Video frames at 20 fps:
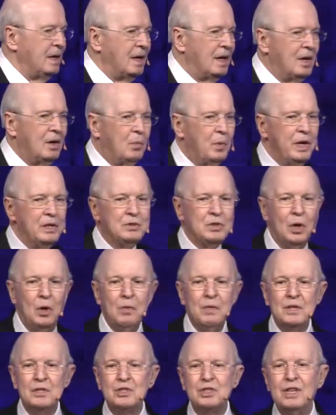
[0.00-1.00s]
Uh, we're
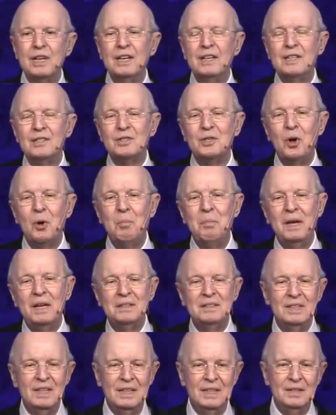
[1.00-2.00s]
told that sin is no
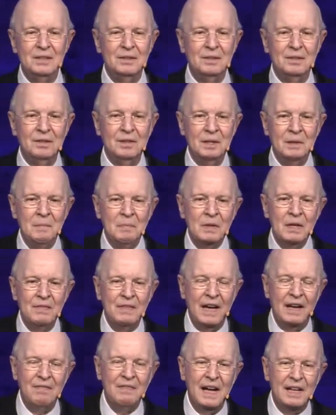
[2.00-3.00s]
big deal,
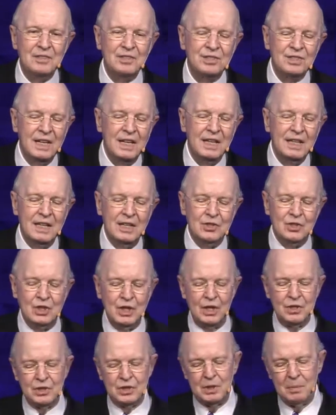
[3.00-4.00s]
that, that sin is
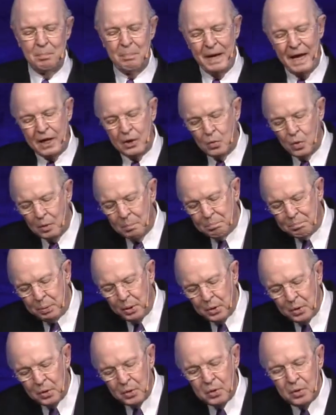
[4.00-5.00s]
just the backward
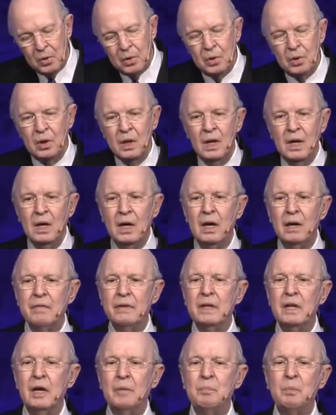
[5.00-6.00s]
pull of
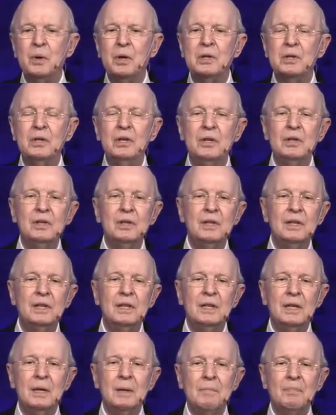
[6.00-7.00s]
an upward
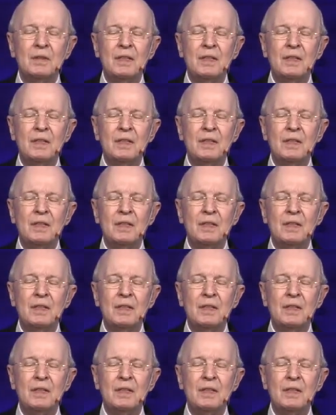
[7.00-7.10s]
good,